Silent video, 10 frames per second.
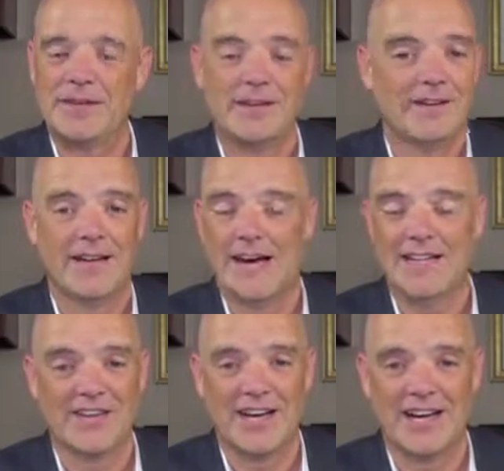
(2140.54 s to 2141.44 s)
Not in
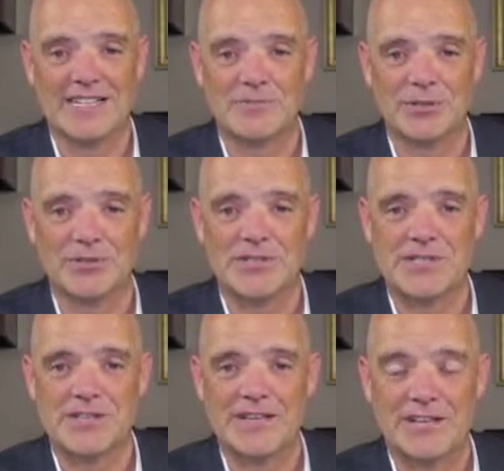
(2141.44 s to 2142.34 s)
the Gospels.
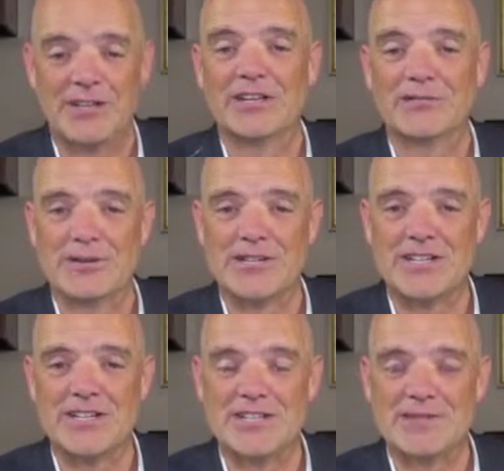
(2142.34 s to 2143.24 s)
You get the first
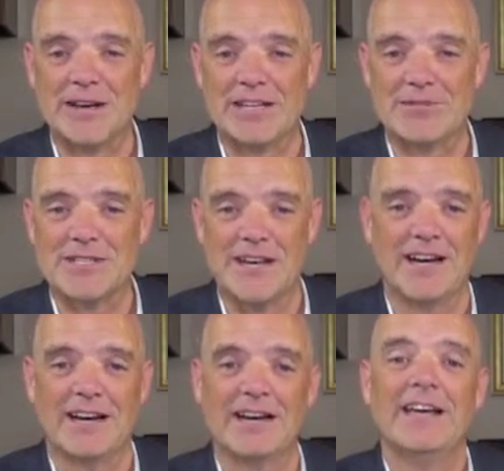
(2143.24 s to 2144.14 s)
teachings about the
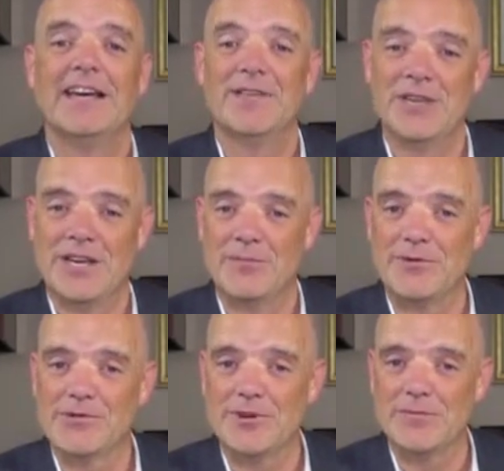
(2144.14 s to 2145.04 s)
Messiah in the Hebrew
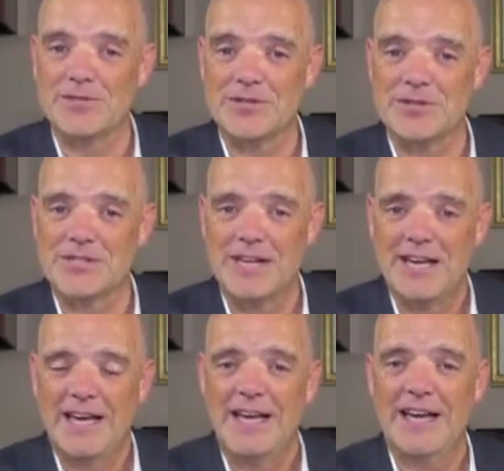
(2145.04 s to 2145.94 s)
Scriptures.
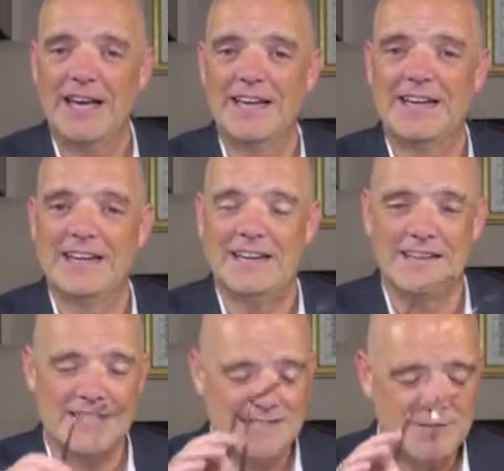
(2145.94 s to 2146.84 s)
And
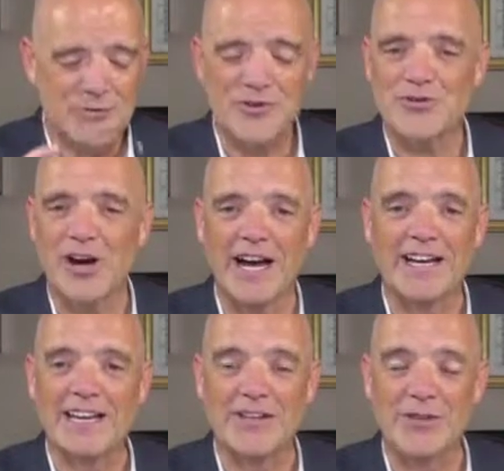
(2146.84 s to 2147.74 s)
he's tr trying
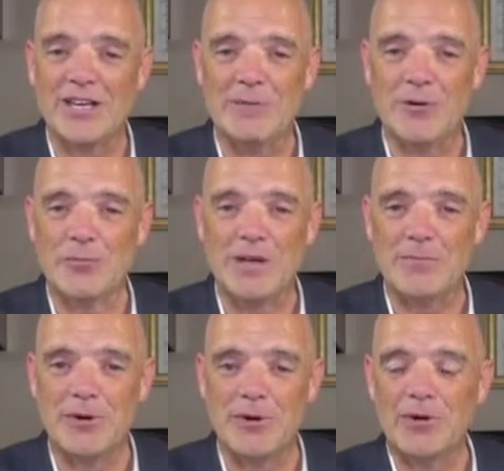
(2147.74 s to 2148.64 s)
to get the Hebrew
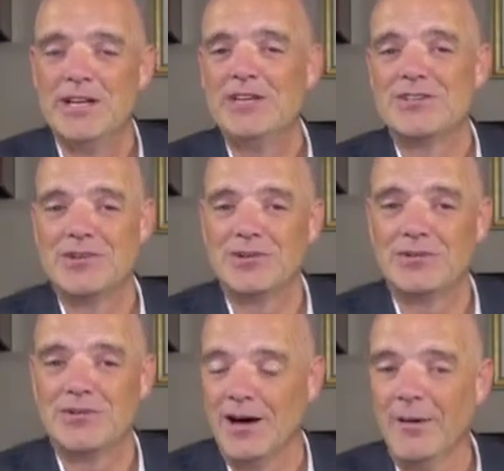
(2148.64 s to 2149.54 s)
people to
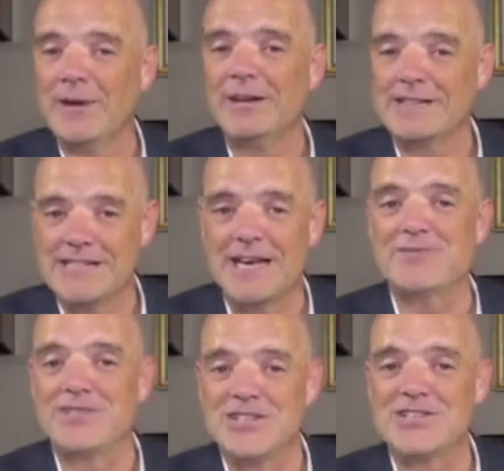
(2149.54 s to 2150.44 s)
come and accept
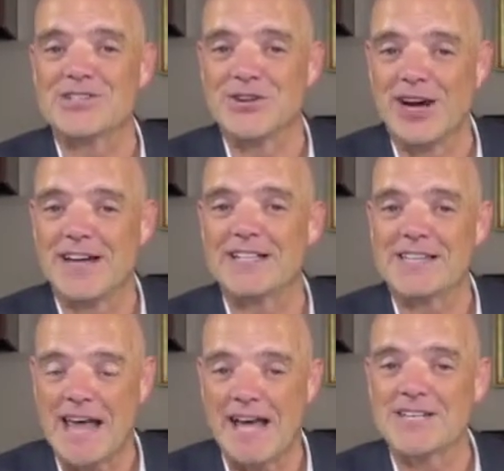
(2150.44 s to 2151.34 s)
Jesus Christ
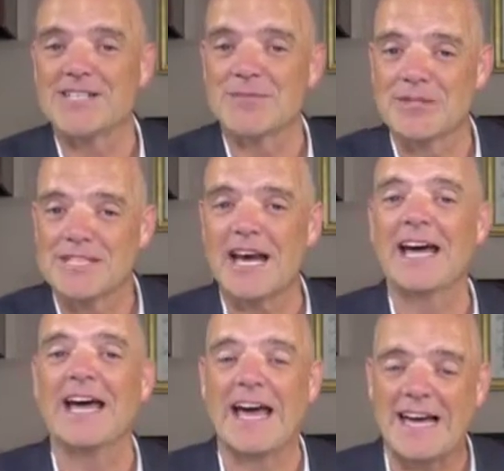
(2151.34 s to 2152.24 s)
as their
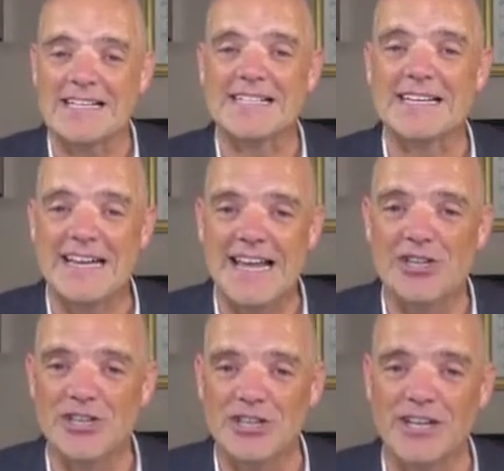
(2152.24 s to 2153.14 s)
Messiah, as the
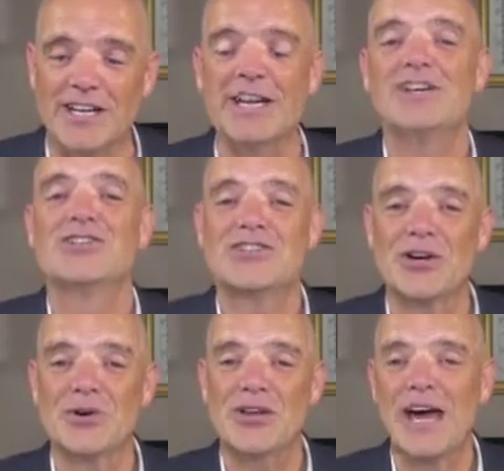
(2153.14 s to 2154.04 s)
nation,
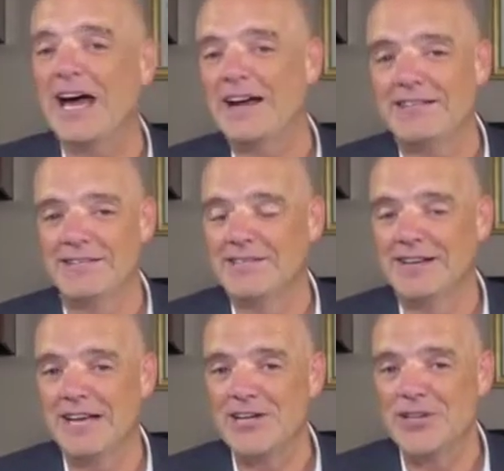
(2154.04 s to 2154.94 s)
so that the
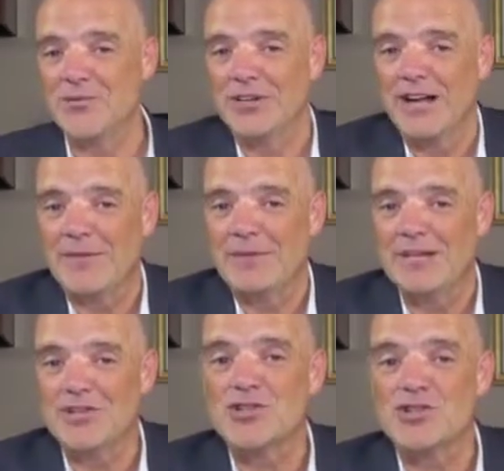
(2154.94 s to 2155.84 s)
nation will not be
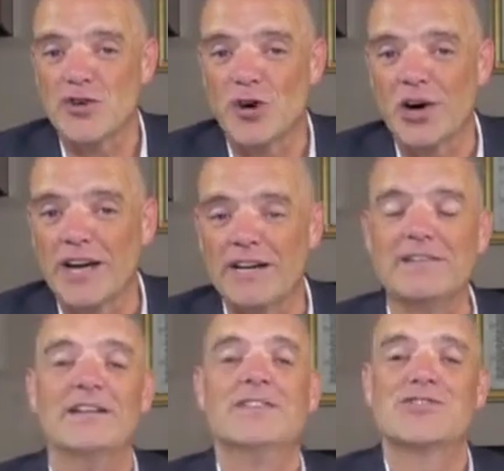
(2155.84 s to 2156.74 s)
destroyed,
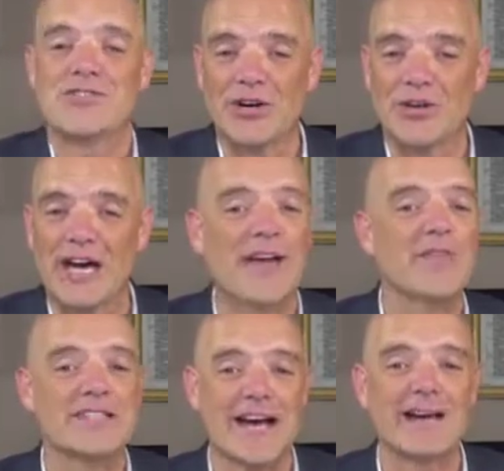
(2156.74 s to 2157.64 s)
so that the
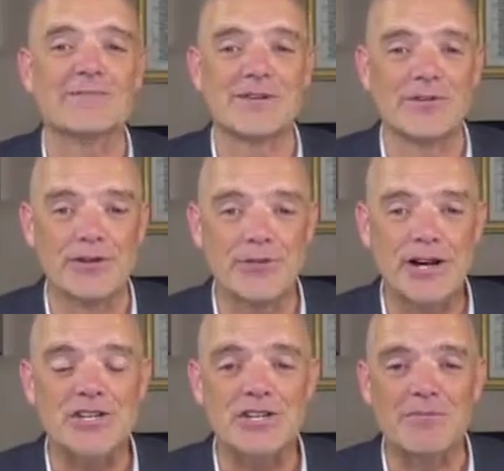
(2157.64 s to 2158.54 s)
times of
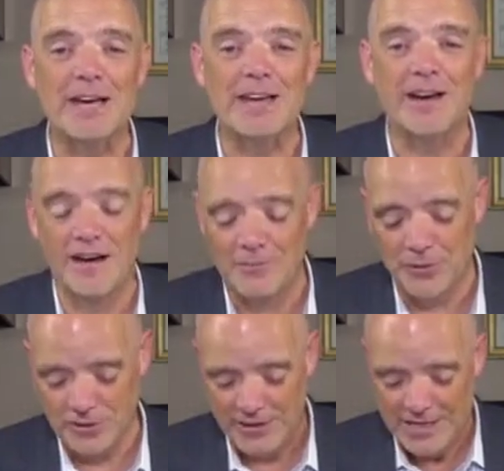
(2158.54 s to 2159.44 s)
refreshing may come
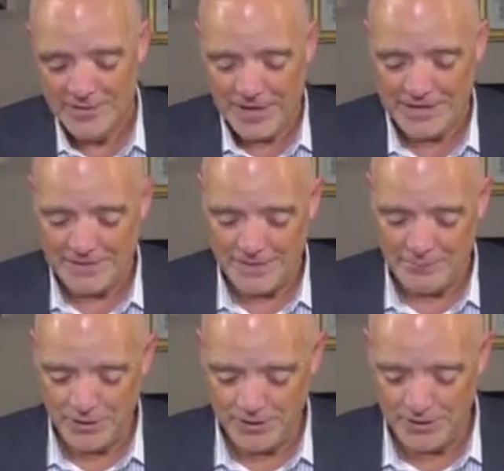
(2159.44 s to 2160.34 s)
or that uh,
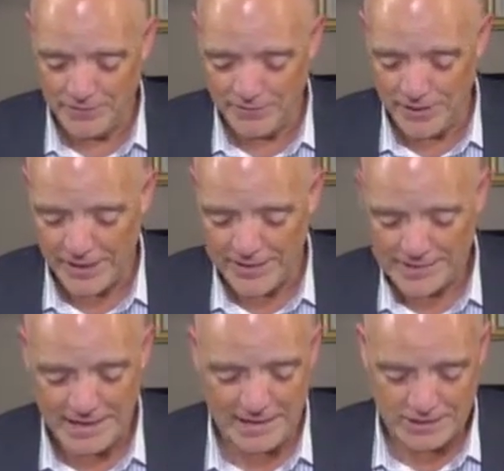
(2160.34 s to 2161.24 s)
period of rest,
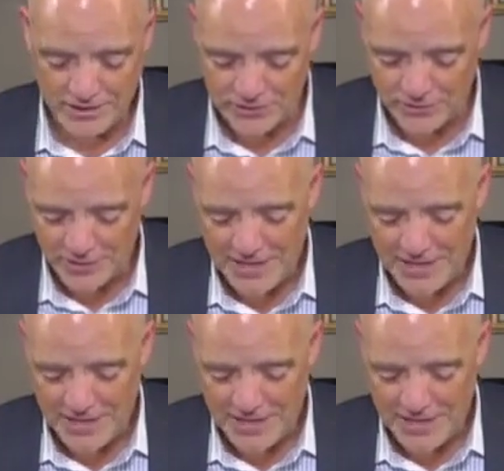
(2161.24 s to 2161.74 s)
and to